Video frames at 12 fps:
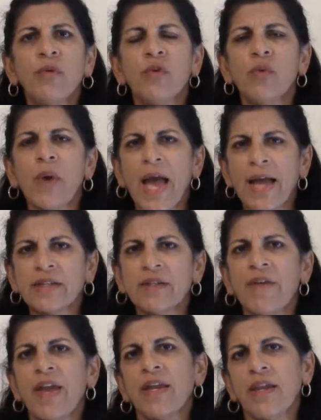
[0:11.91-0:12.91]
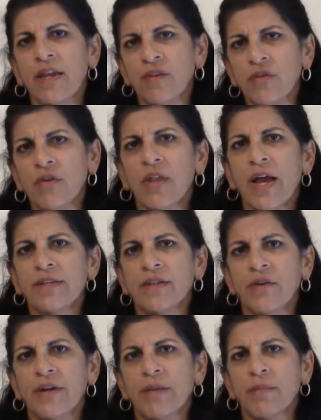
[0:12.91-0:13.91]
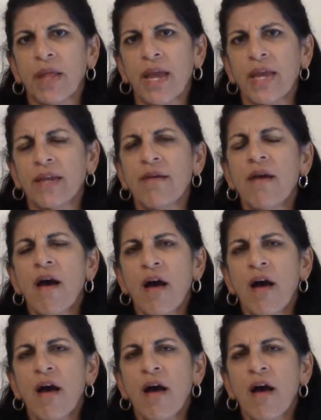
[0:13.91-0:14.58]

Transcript: you activate and utilize Learning Blade